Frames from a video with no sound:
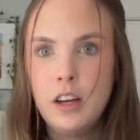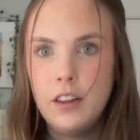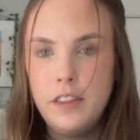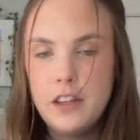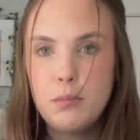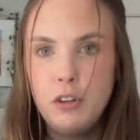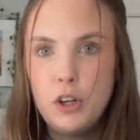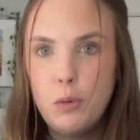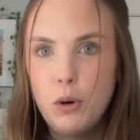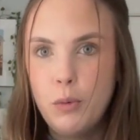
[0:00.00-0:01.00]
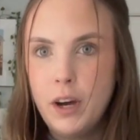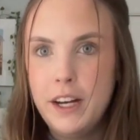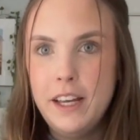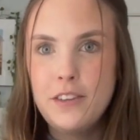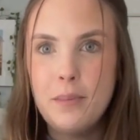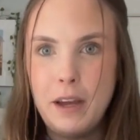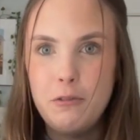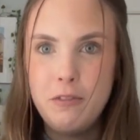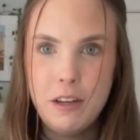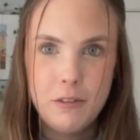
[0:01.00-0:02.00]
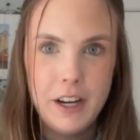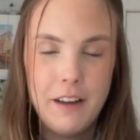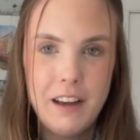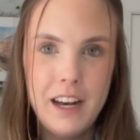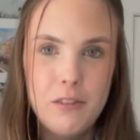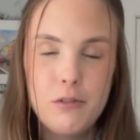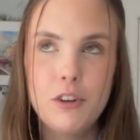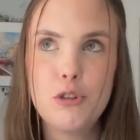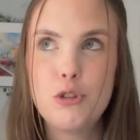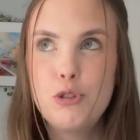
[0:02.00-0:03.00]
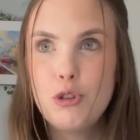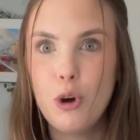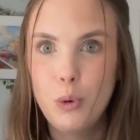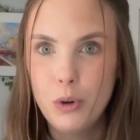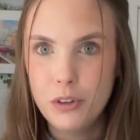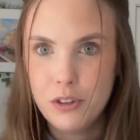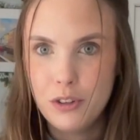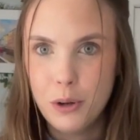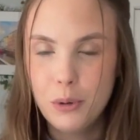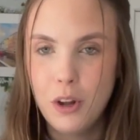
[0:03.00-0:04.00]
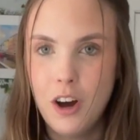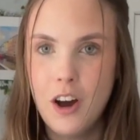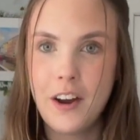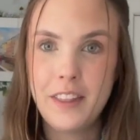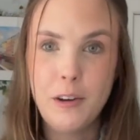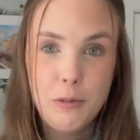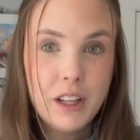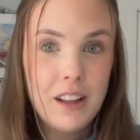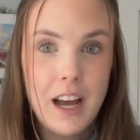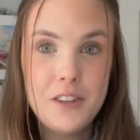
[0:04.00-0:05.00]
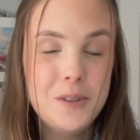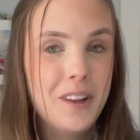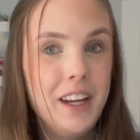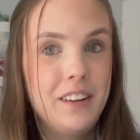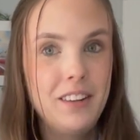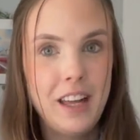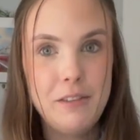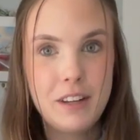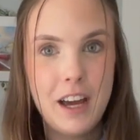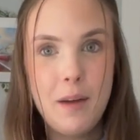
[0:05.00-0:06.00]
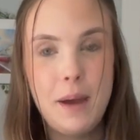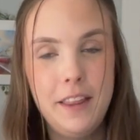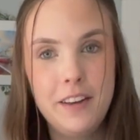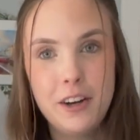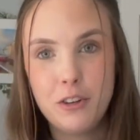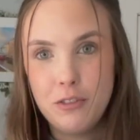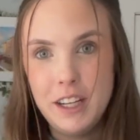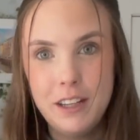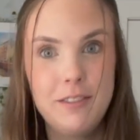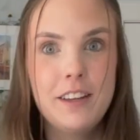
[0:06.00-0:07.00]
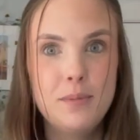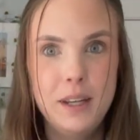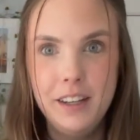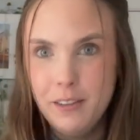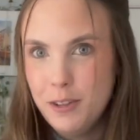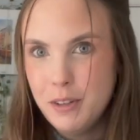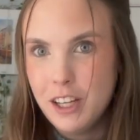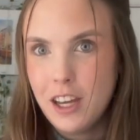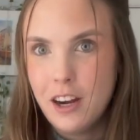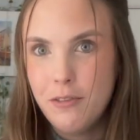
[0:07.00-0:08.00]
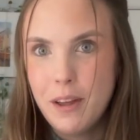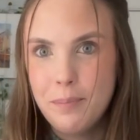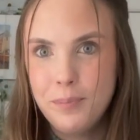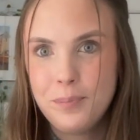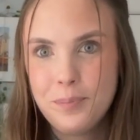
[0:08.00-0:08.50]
This merino wool one is my favorite. I've had it for so long. They really last you a lifetime, and they're a great investment if you take care of them.